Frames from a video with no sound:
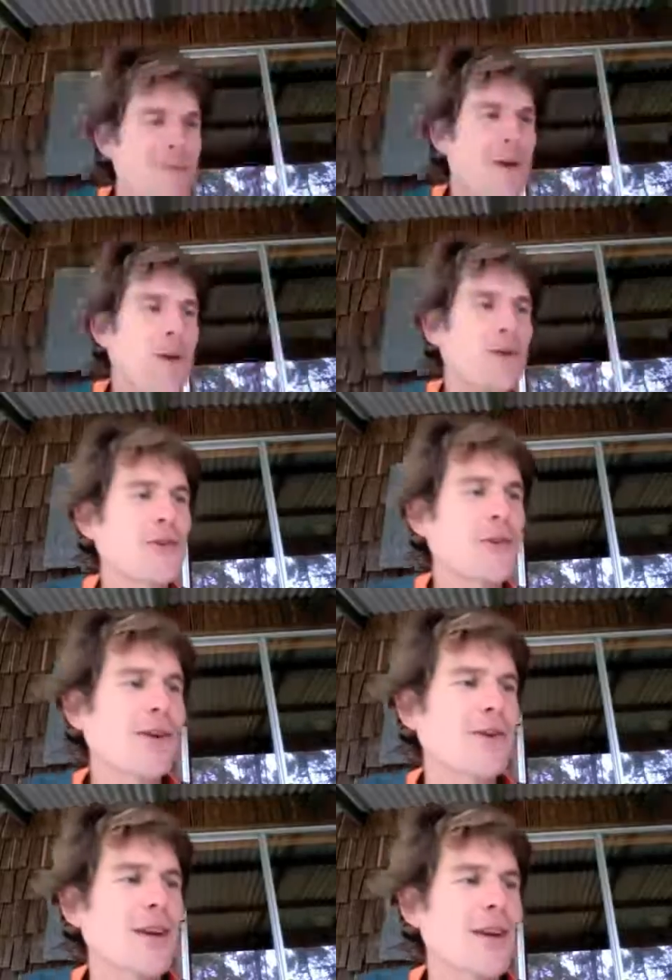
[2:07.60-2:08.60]
No
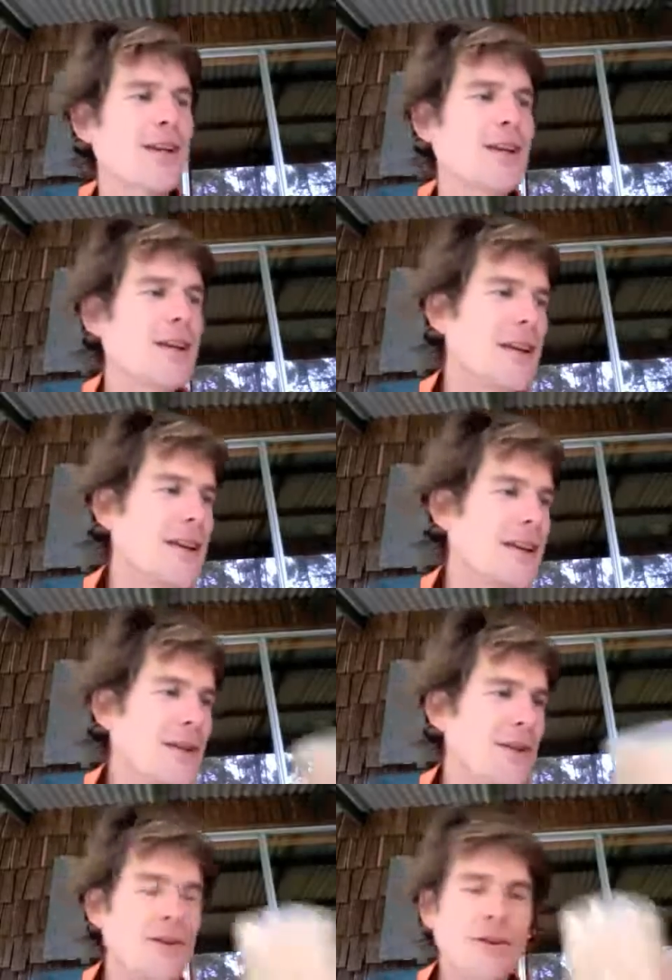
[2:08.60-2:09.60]
exercise today.
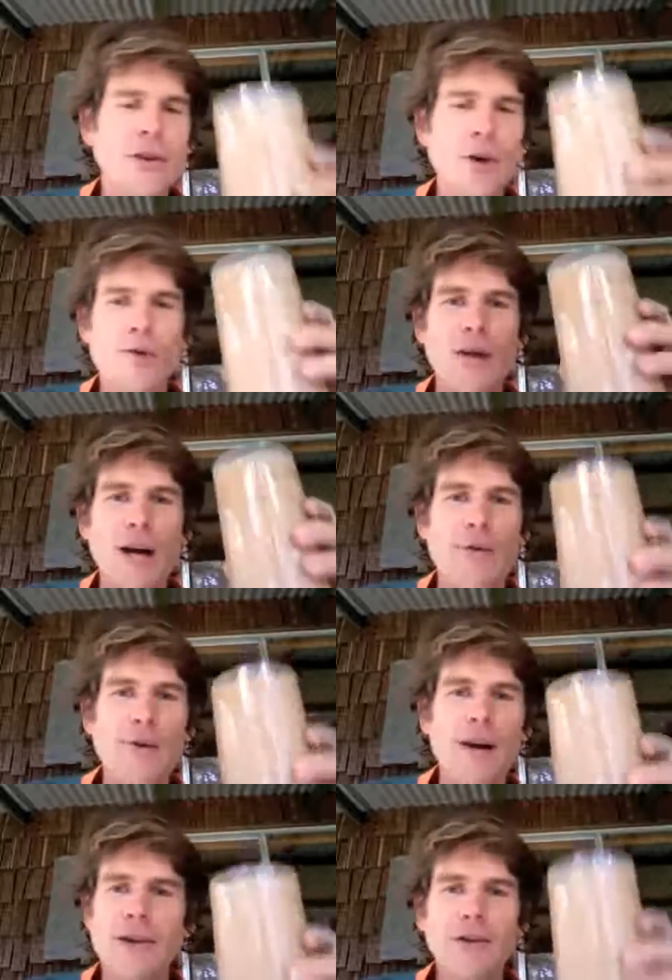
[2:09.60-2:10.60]
It's a total recovery
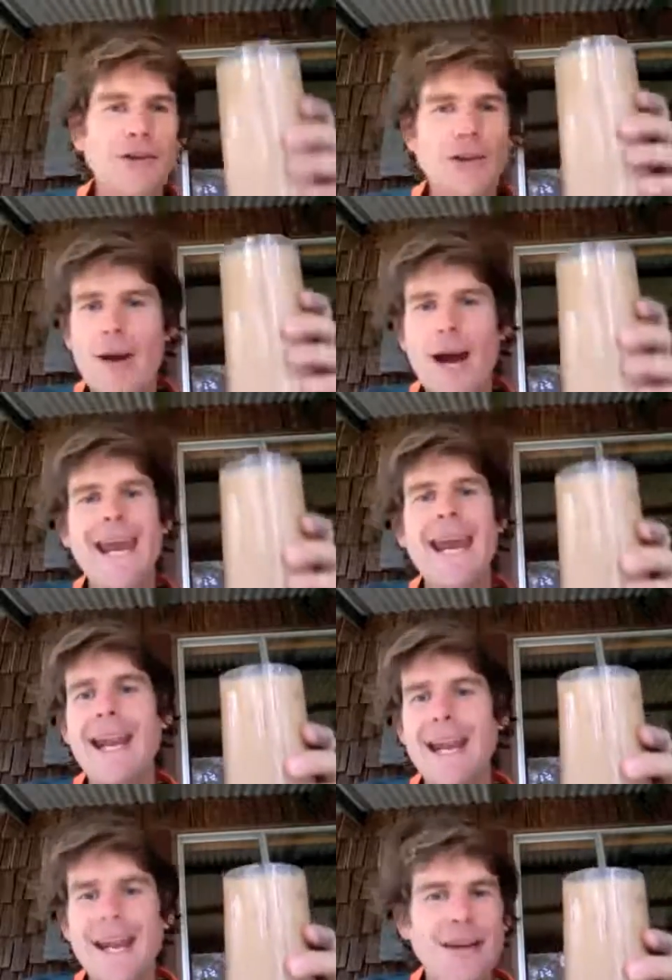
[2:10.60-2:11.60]
day. Just sitting around
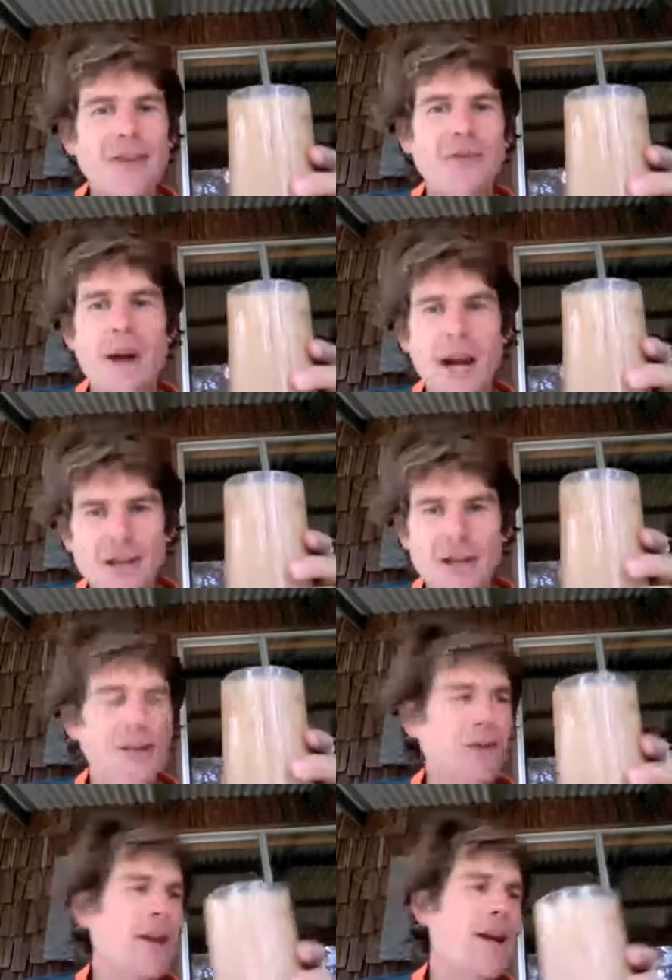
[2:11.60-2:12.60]
eating as much
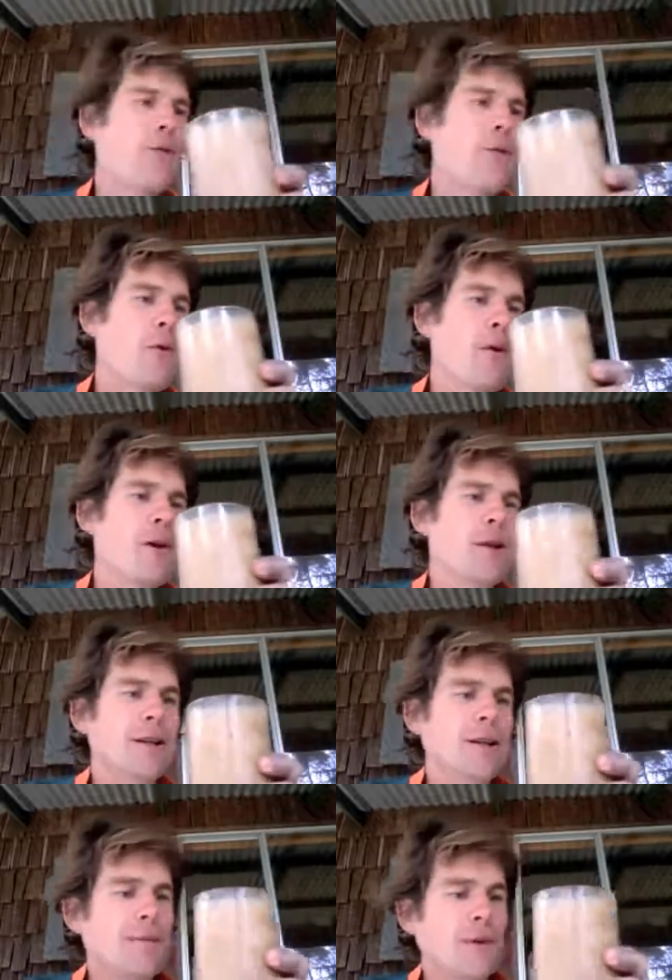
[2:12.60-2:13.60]
as I care for.
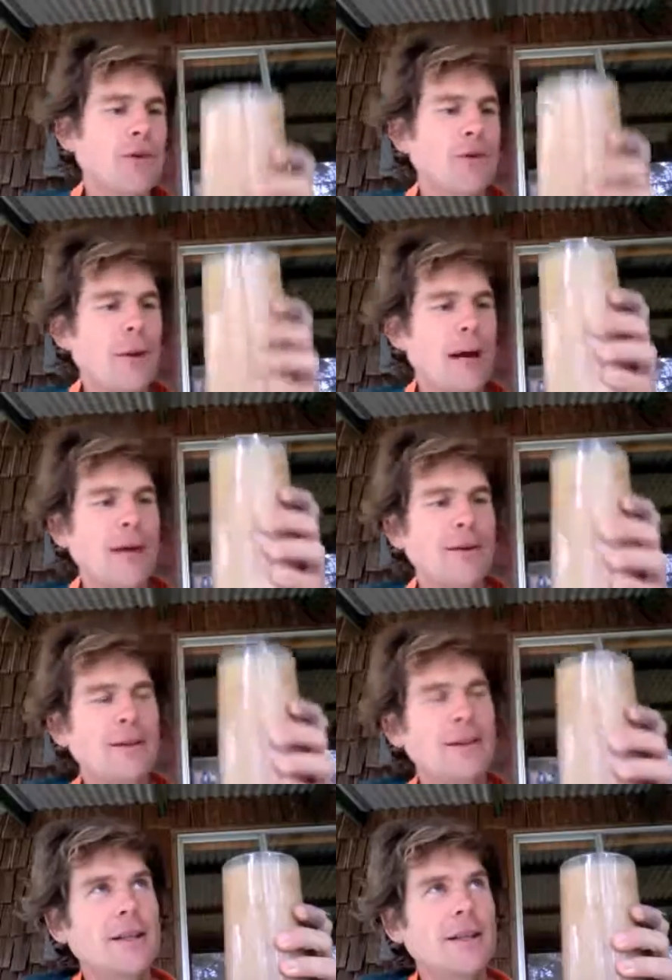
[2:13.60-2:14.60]
This is about
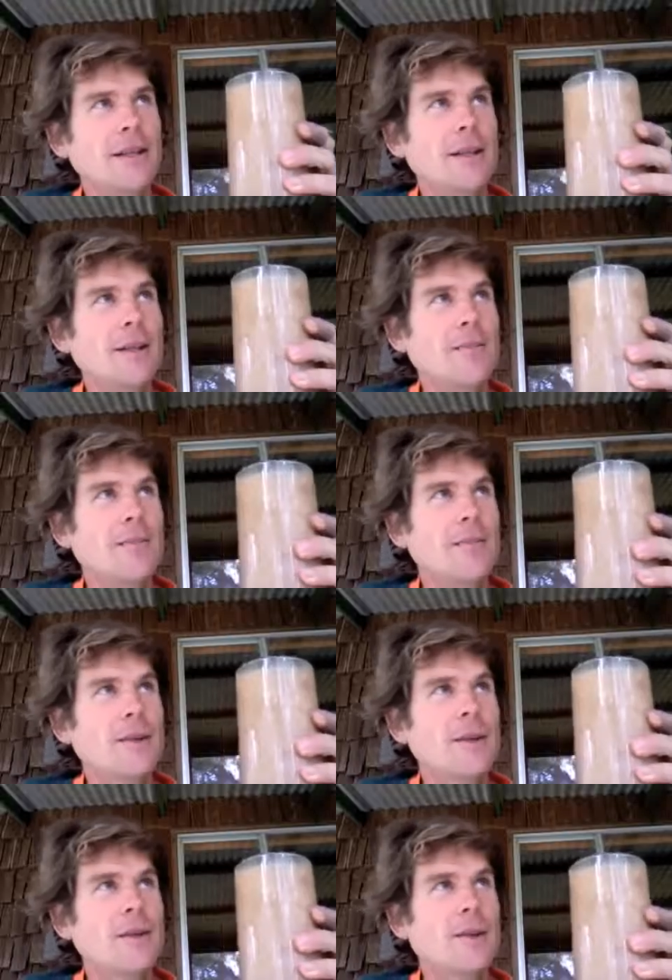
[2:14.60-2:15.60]

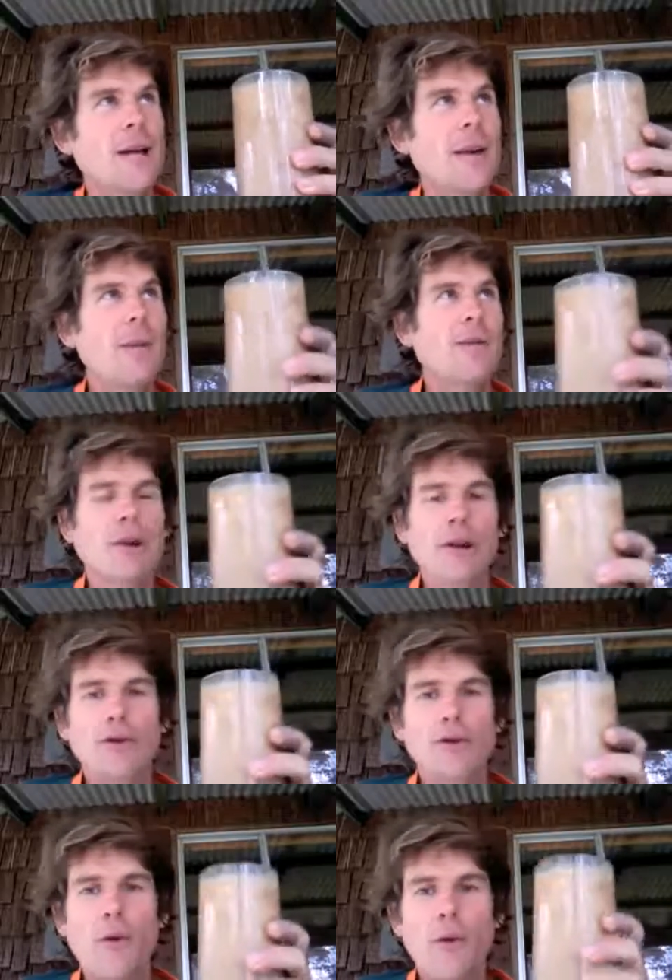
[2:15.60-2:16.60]
we're coming up to close
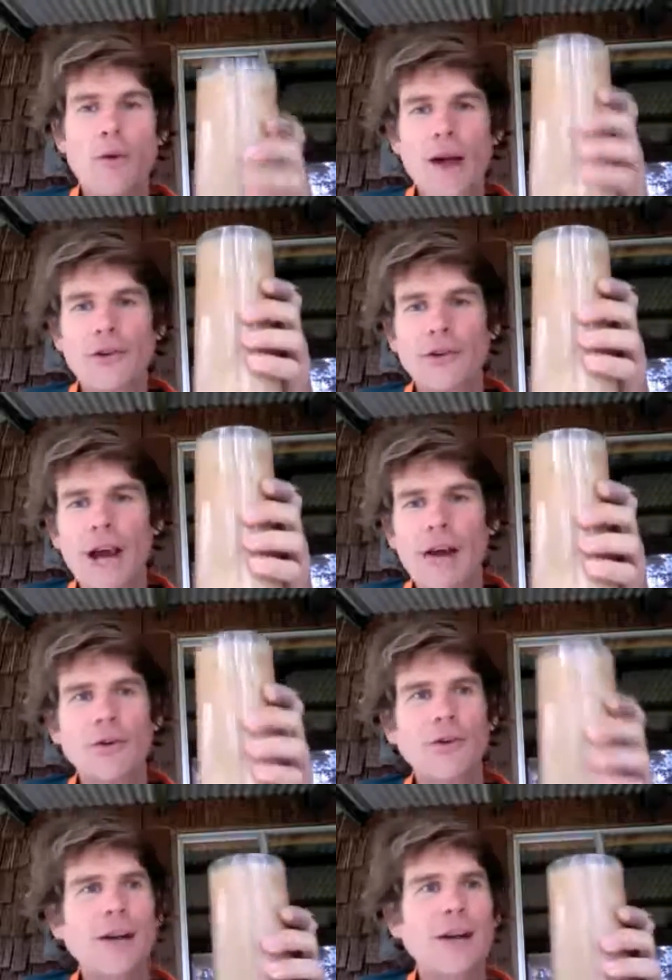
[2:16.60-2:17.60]
to 4,000
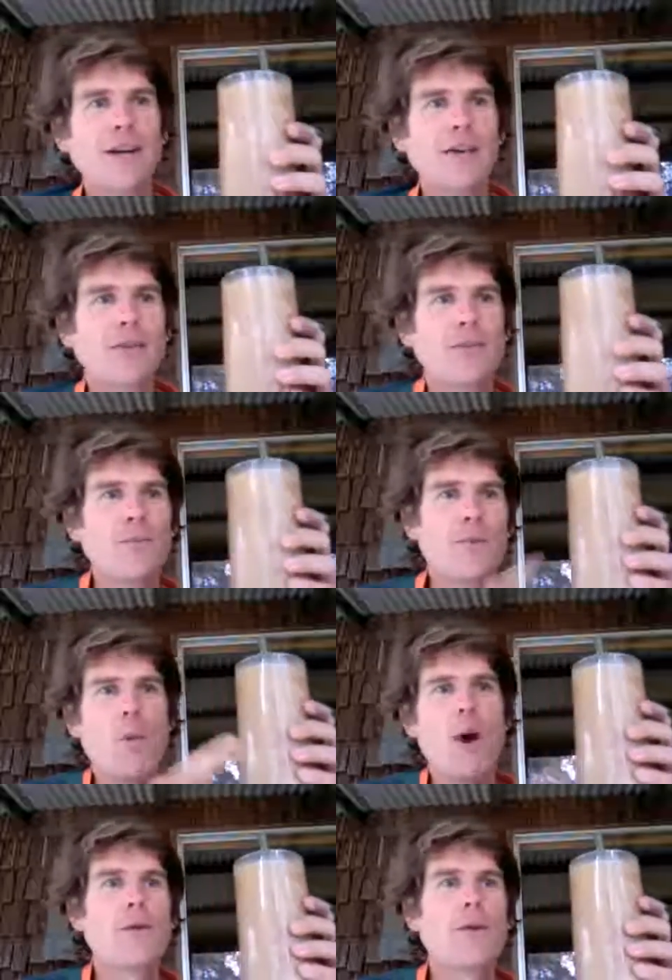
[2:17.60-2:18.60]
calories today. It's
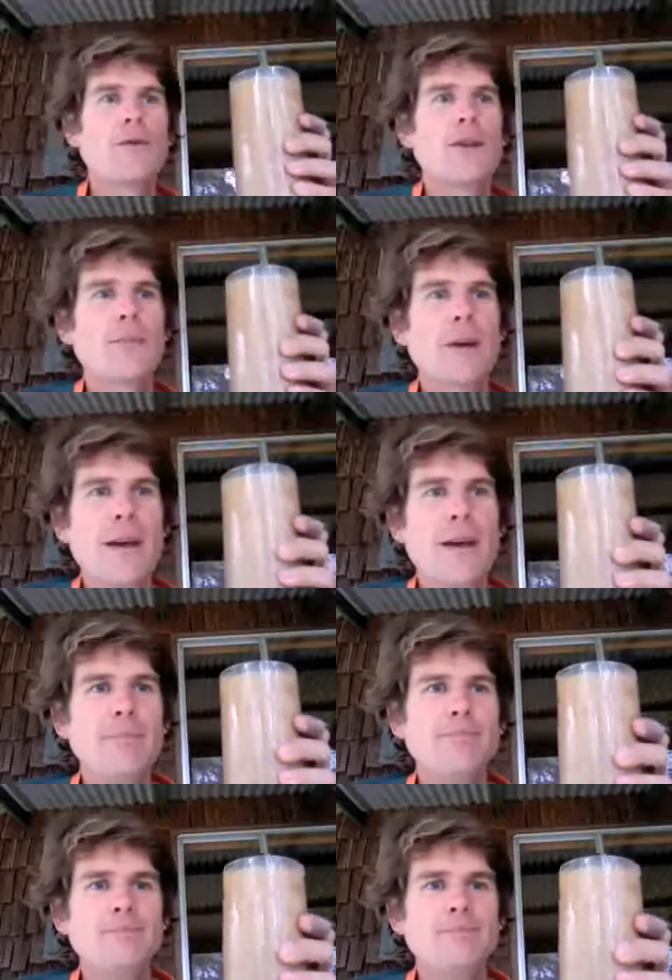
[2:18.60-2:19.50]
1:50 p.m.